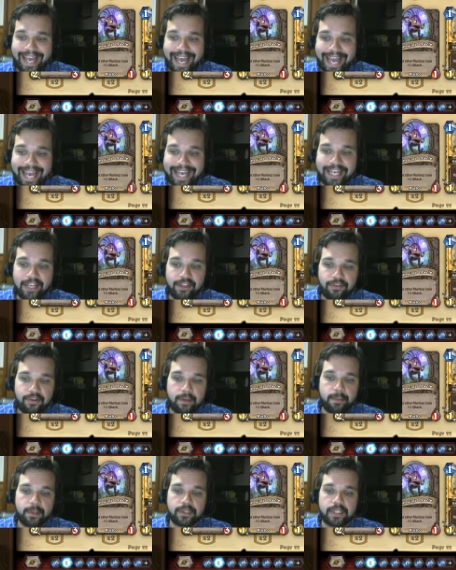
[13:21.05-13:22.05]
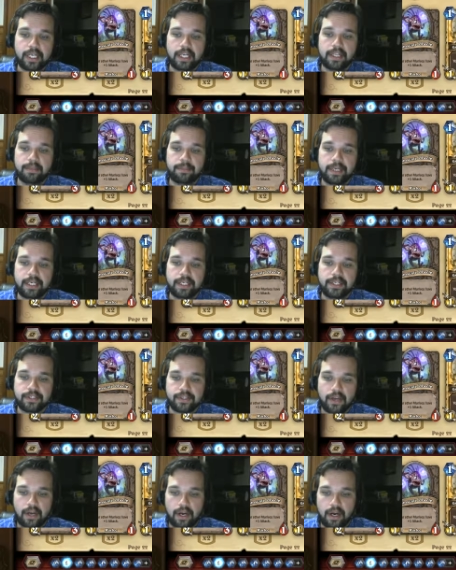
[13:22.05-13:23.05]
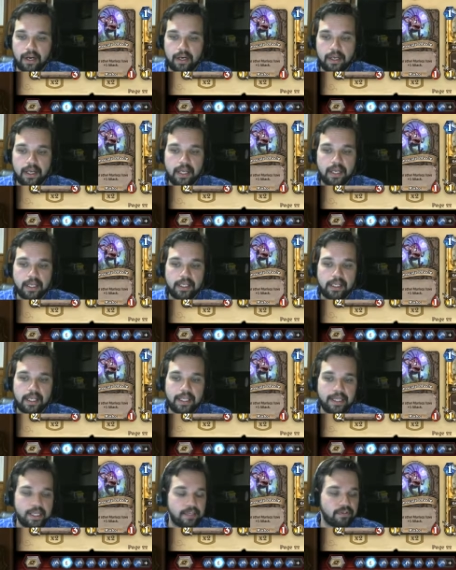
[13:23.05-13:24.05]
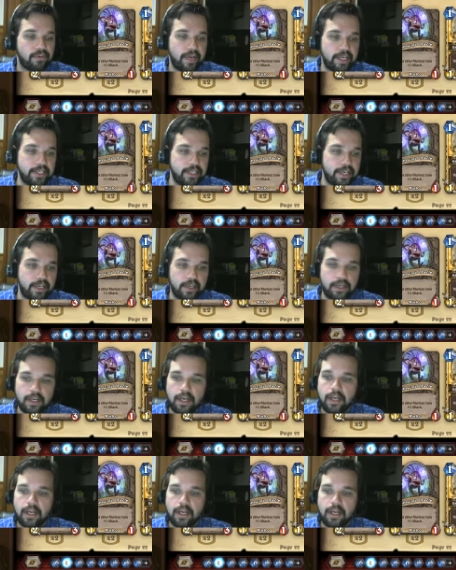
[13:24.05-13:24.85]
83% of the minions are in this range here.